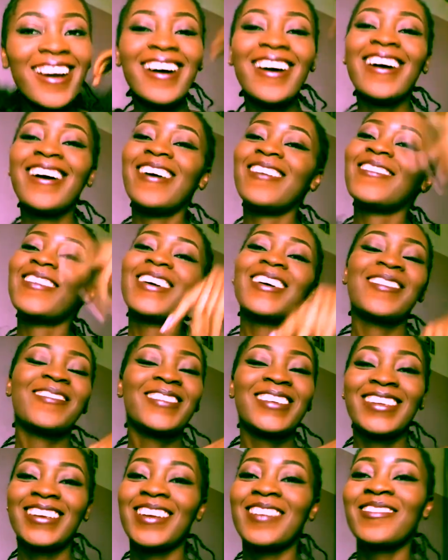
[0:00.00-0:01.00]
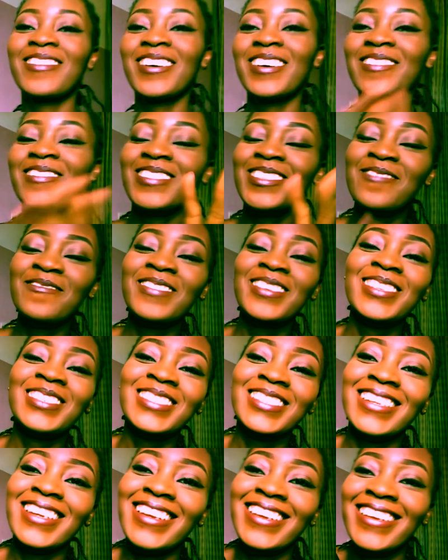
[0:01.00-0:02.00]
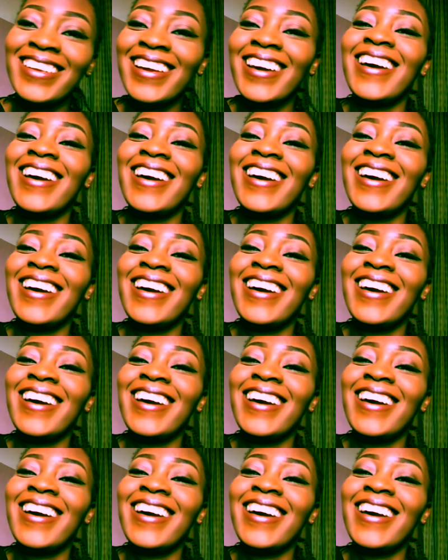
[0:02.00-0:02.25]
I'm coming. Let me loosen it.